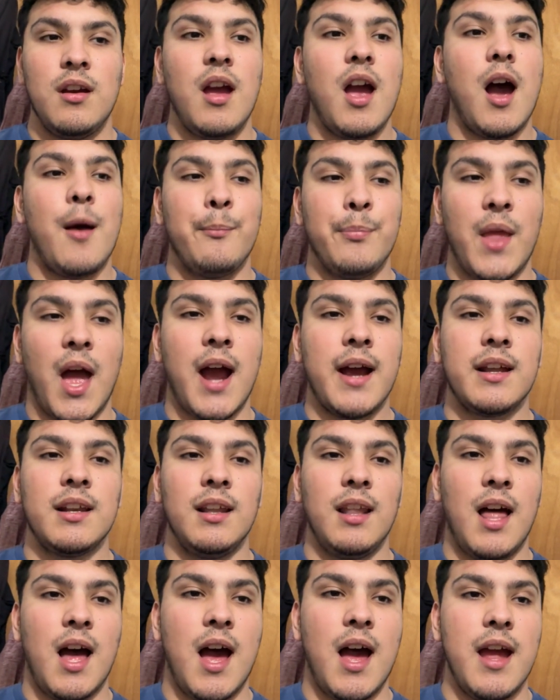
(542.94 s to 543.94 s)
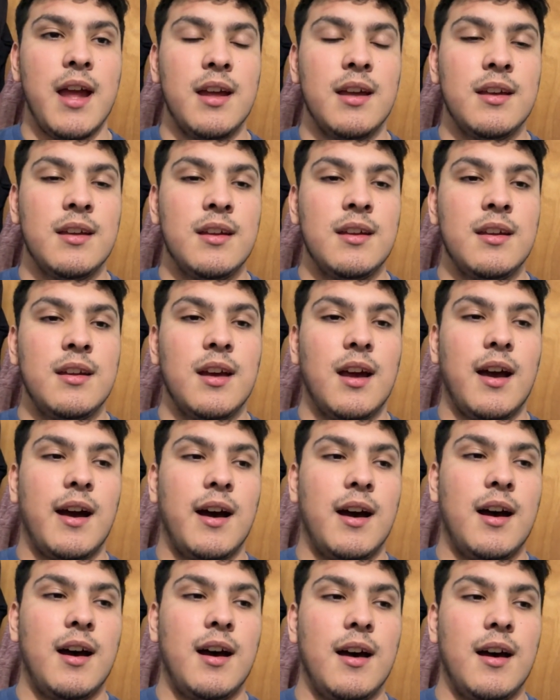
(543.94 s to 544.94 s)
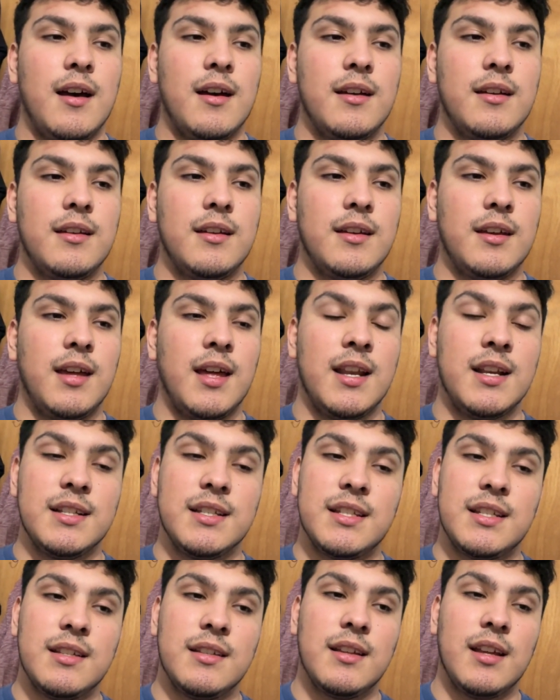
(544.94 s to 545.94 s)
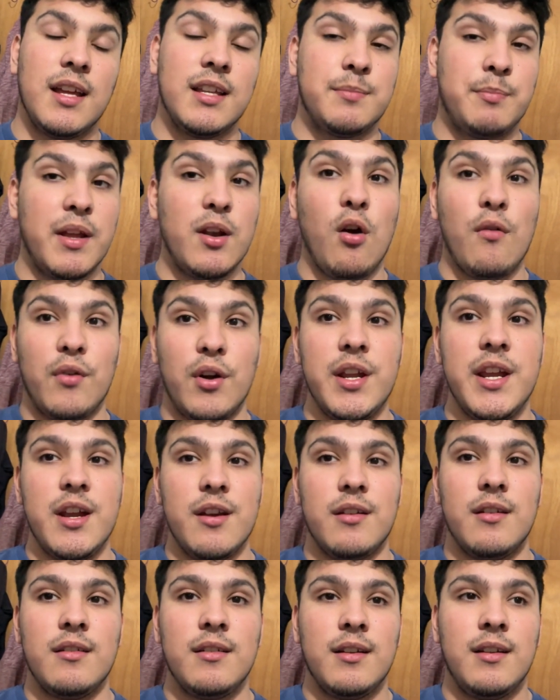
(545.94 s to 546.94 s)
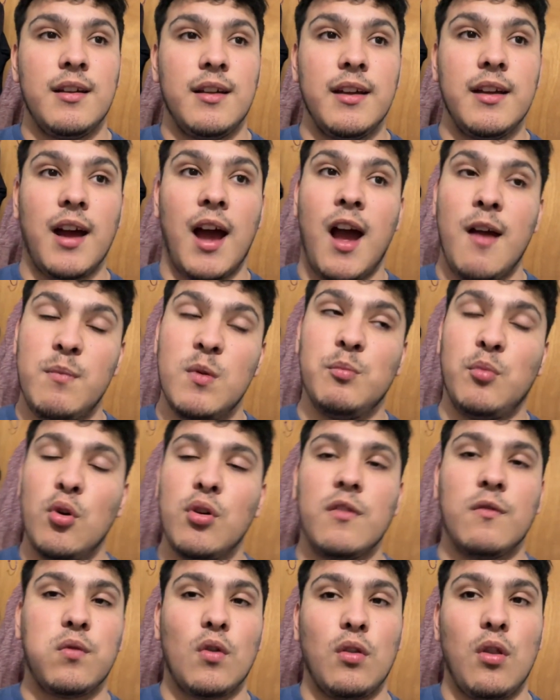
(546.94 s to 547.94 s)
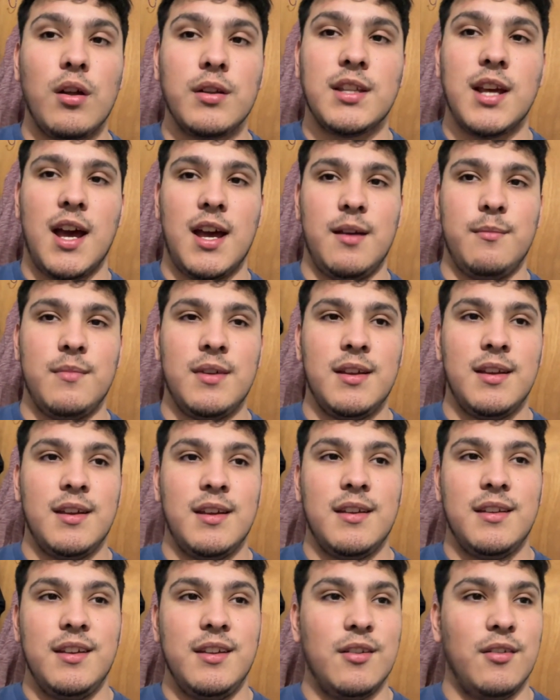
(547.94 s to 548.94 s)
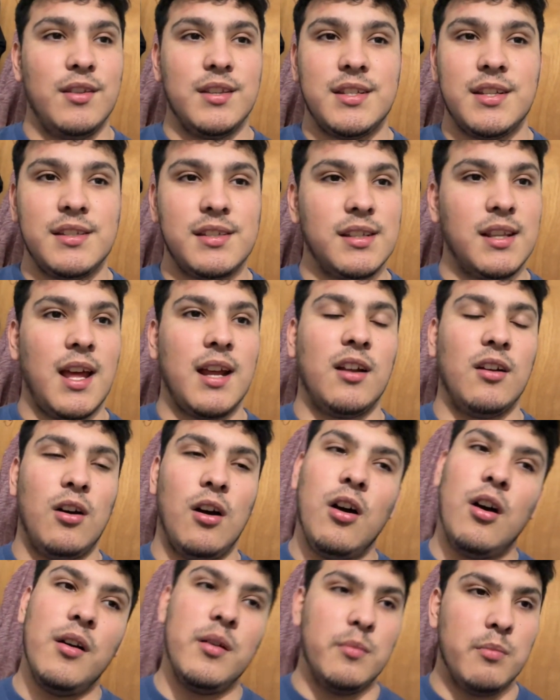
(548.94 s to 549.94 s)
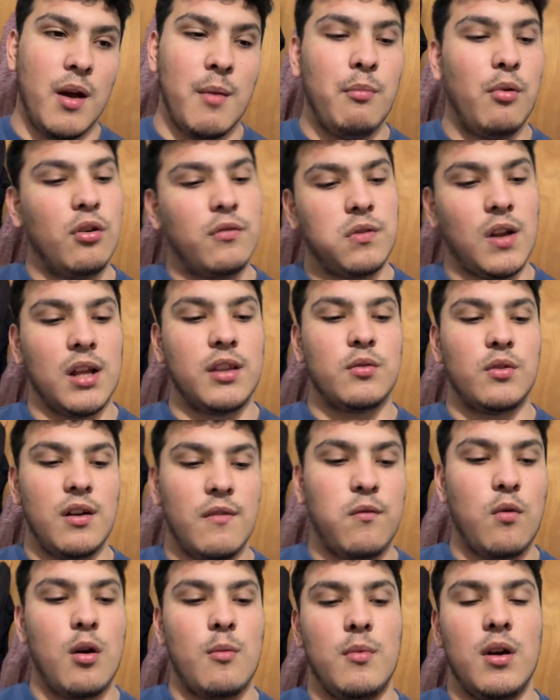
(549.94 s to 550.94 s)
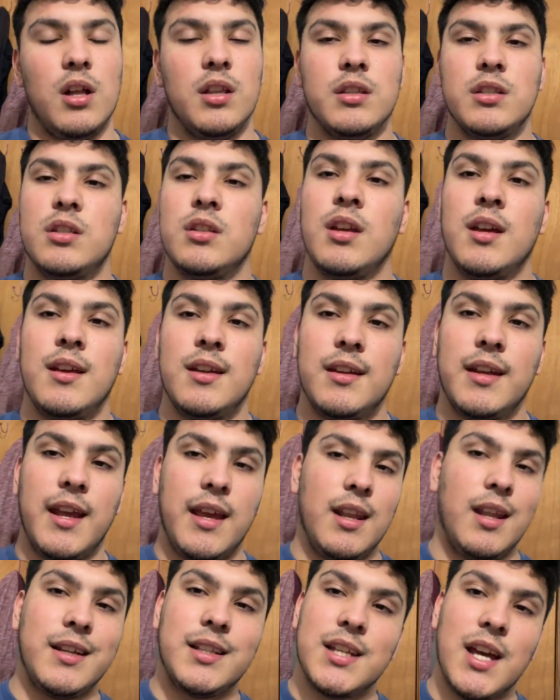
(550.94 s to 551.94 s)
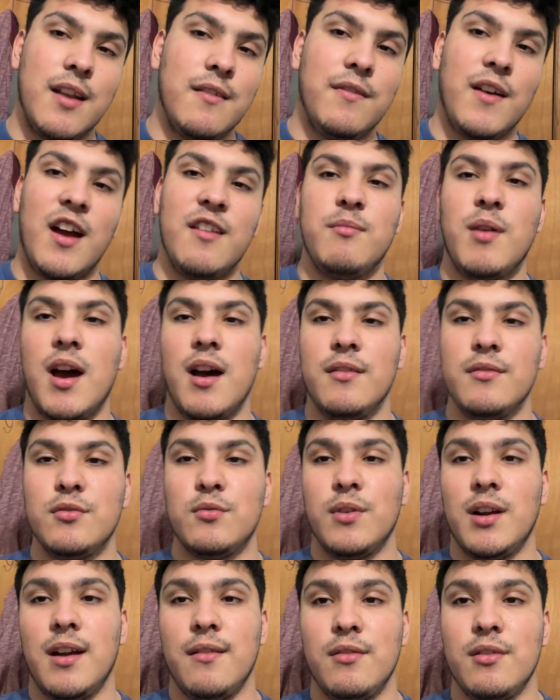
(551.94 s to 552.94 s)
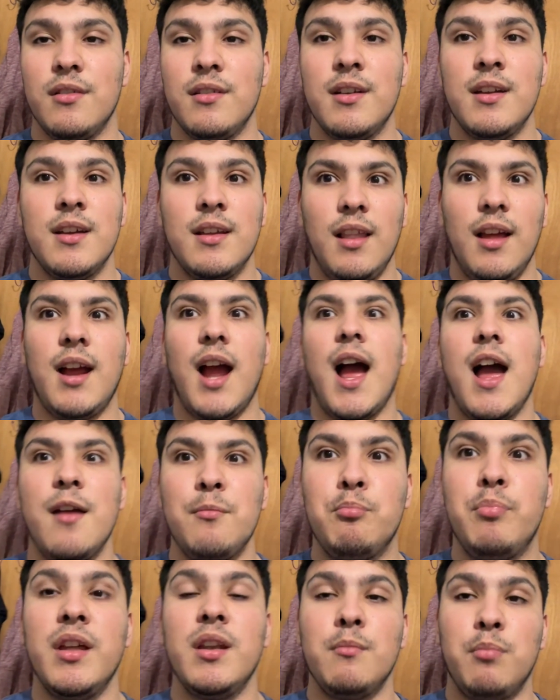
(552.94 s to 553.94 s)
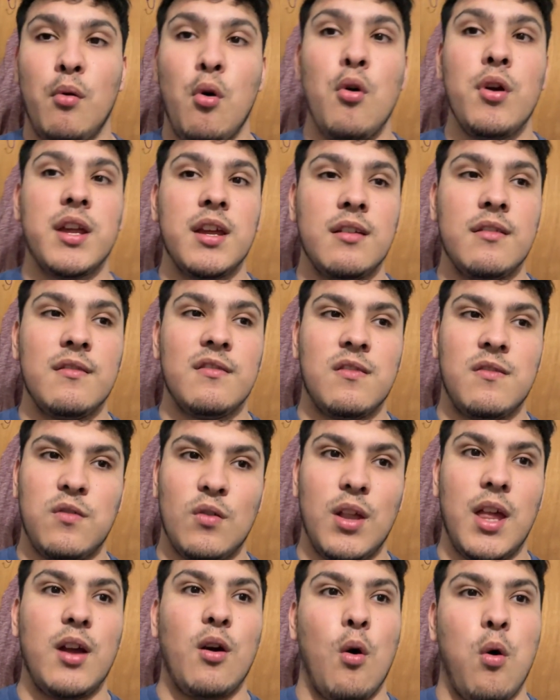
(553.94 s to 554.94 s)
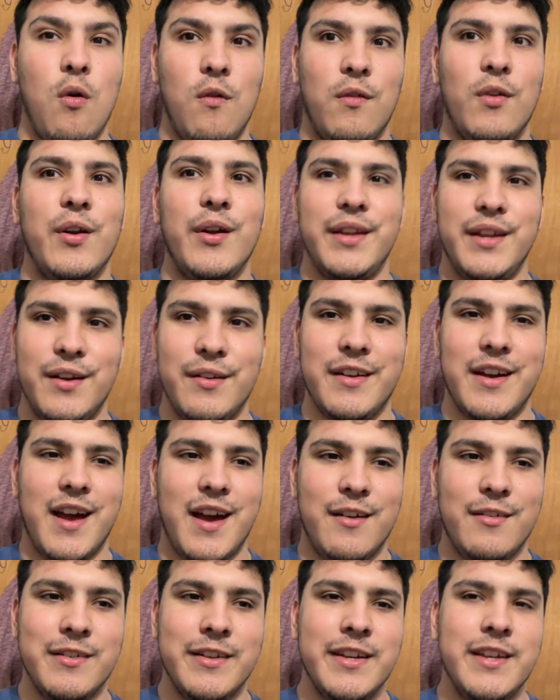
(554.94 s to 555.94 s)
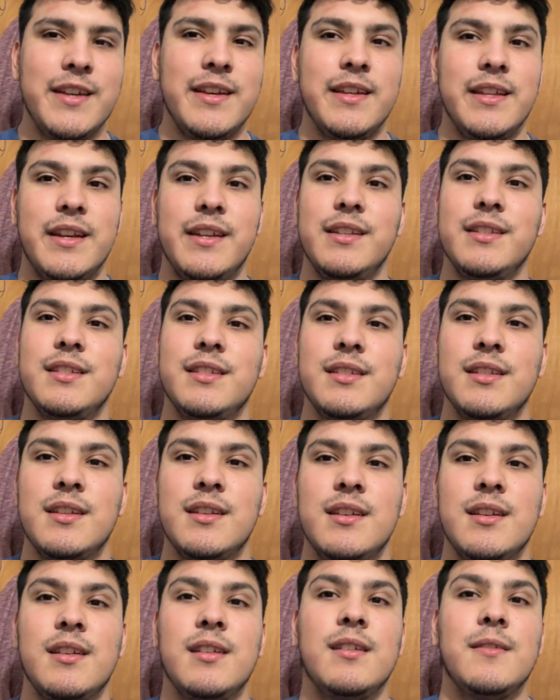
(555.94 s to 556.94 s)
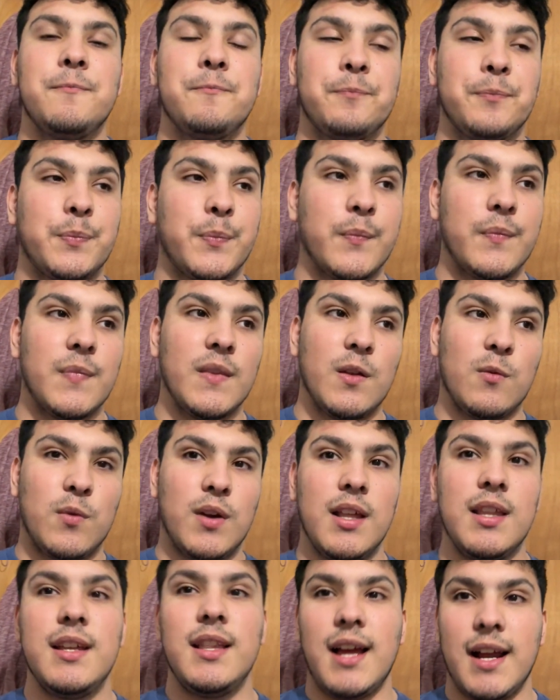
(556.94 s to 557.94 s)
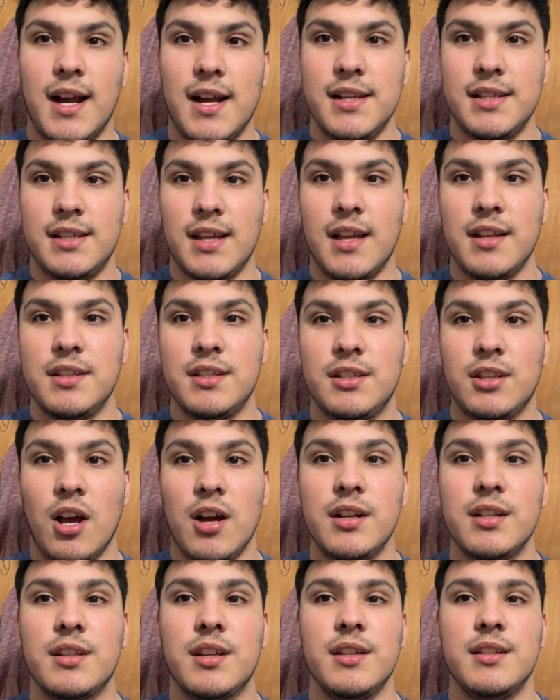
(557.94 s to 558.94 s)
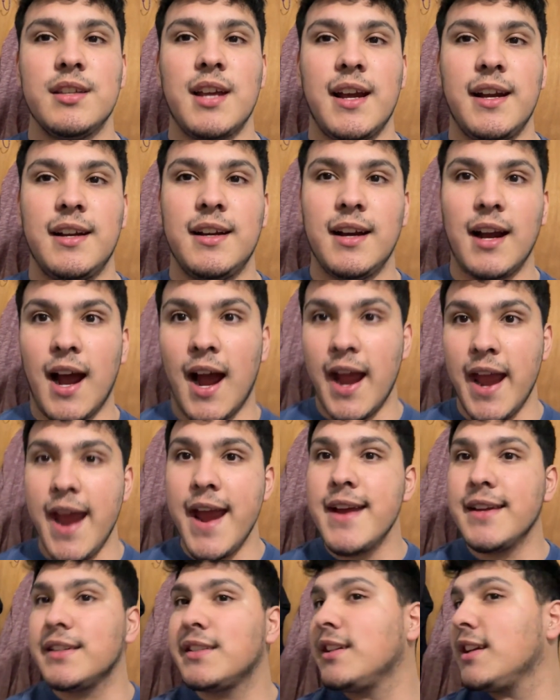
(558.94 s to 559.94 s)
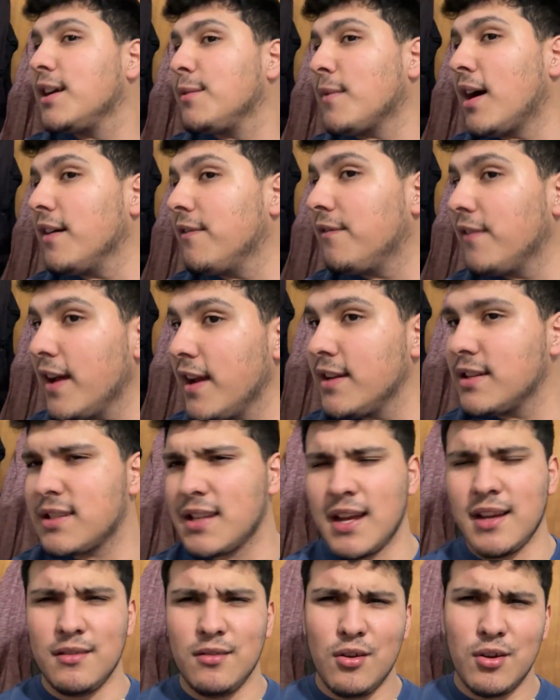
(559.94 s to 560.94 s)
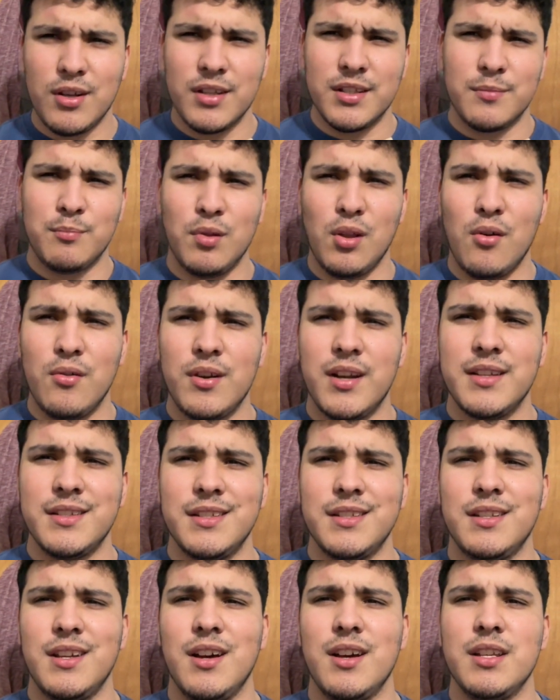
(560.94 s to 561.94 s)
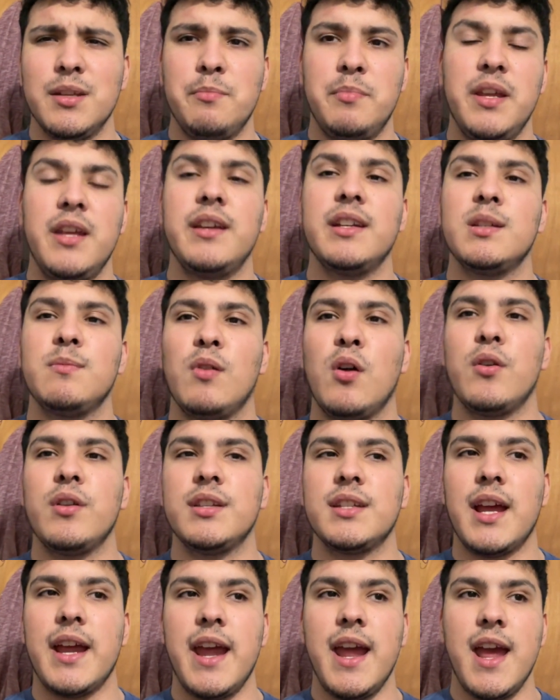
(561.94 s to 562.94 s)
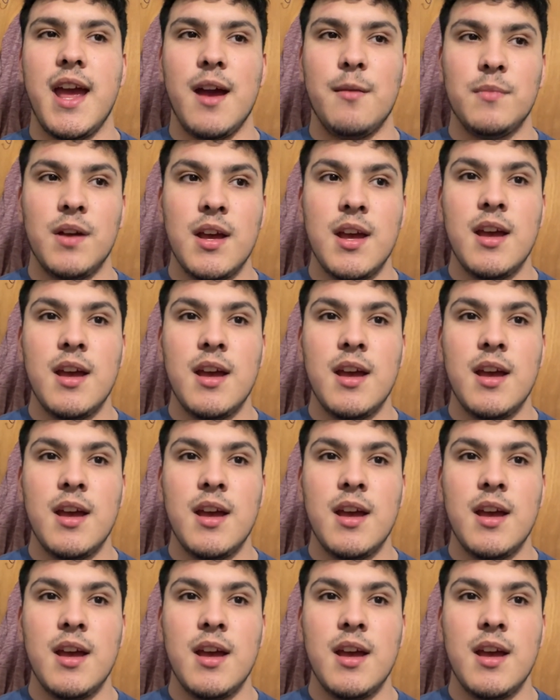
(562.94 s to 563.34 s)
I'm not going to lie. Uh, and it's, it's been over a year. Yeah, I've been bulking for a long time. You know, this isn't like, oh, I bulked for like three or four months gain like 10, 5 pounds or whatever. Like I've been bulking for like over a year now. It is really, like I said, sucks because like I hate seeing my face like look as bloated as it does, being as bloated as I am.